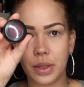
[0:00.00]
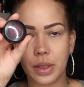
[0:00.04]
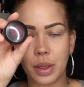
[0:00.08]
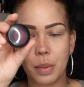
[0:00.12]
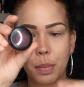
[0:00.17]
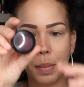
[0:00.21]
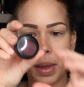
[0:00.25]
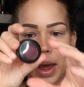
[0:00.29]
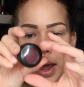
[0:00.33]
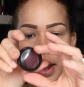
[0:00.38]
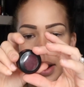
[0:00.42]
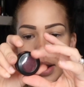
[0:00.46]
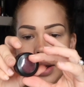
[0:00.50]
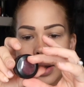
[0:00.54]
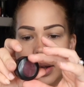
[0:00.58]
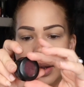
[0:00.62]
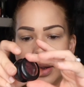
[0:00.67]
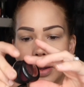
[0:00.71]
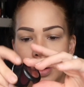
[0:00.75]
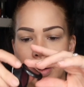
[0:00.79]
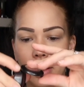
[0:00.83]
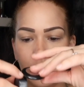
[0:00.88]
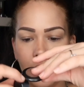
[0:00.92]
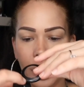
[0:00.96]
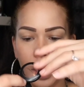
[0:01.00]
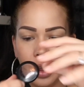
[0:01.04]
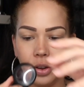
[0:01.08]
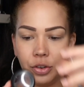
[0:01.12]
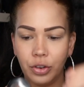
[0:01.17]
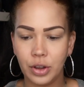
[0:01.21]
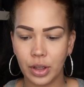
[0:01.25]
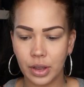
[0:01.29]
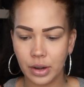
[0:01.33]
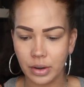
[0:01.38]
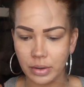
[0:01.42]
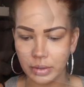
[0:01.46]
of the MAC
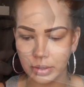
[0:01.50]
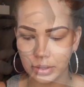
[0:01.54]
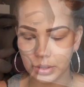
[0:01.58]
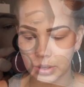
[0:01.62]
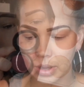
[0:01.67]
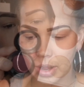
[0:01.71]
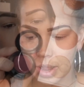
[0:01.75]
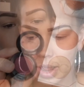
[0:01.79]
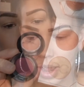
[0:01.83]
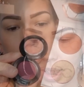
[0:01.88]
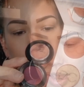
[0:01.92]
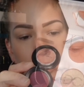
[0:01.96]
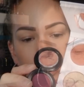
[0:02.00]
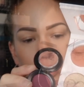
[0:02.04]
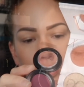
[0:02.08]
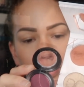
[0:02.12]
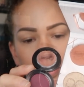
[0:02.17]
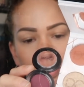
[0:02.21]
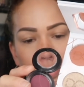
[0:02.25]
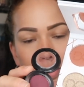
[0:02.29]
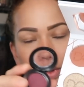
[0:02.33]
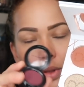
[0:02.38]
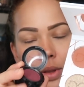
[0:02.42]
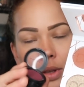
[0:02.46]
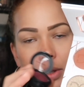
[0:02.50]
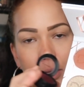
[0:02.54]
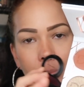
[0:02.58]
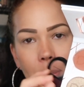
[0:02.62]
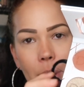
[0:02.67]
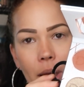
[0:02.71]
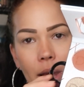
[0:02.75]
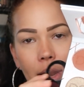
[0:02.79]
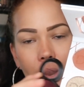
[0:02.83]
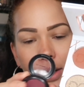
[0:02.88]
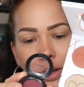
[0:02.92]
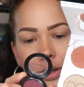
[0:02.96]
eyeshadows. This
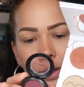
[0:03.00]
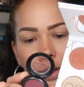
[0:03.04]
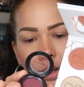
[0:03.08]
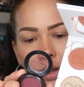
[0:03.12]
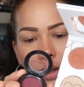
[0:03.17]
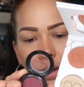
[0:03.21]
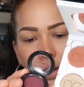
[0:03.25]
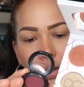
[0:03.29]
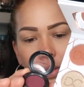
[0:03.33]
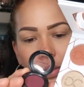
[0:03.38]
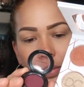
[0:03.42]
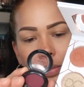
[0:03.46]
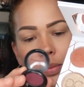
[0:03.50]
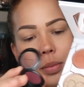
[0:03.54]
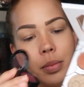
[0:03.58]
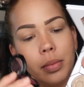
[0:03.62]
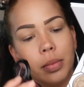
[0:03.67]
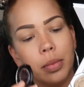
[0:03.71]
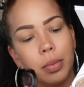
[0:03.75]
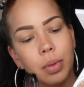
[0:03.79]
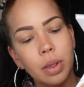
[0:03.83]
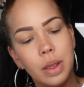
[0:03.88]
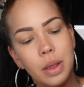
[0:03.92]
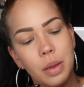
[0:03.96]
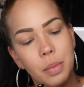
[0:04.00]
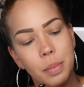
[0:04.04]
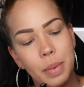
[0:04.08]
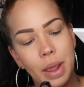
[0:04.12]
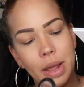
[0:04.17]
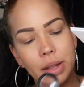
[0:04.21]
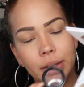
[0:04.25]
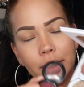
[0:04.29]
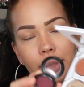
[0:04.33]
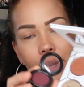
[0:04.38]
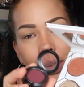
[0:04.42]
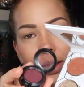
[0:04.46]
palette, the
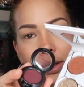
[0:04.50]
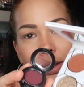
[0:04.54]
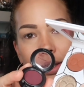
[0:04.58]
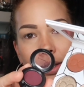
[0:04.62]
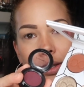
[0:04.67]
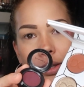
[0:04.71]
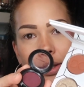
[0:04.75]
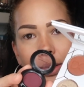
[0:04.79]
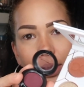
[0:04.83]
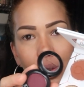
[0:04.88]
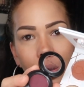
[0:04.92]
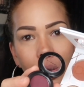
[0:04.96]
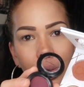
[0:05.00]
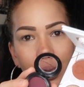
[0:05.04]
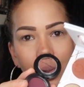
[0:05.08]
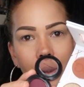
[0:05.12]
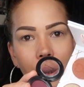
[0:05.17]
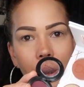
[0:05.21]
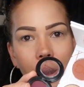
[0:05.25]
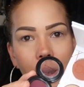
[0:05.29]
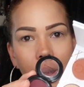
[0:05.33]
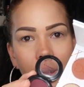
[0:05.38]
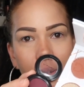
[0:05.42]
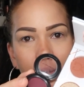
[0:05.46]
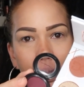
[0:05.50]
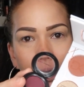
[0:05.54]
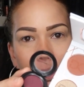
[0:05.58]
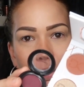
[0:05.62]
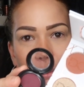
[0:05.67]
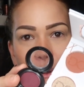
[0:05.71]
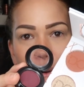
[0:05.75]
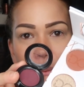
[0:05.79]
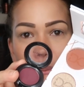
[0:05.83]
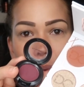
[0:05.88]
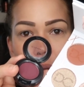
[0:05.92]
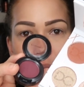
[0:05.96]
pan sizes are a little
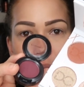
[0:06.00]
bit